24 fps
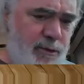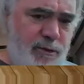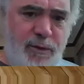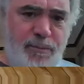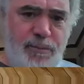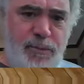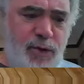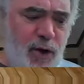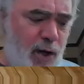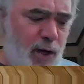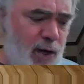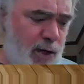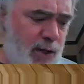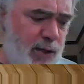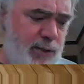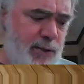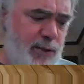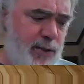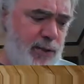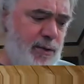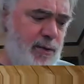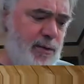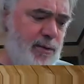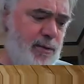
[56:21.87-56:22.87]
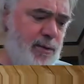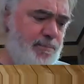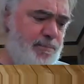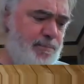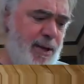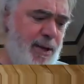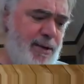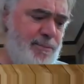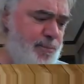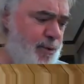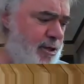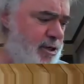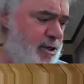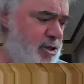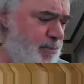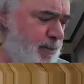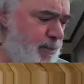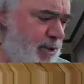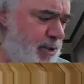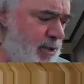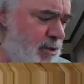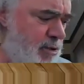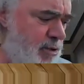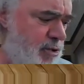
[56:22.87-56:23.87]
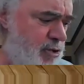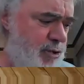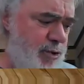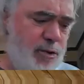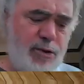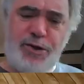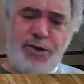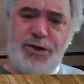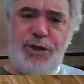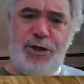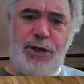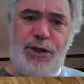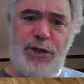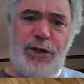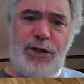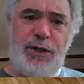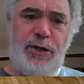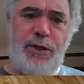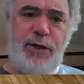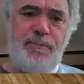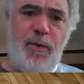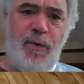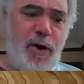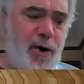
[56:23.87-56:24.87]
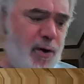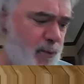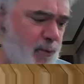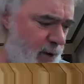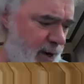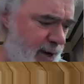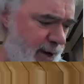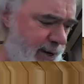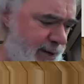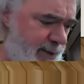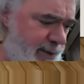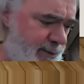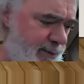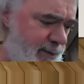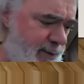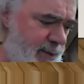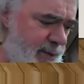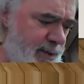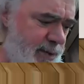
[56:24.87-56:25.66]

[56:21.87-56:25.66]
Tim Dunn, Ben Bridgman, Chi, Mark Wright,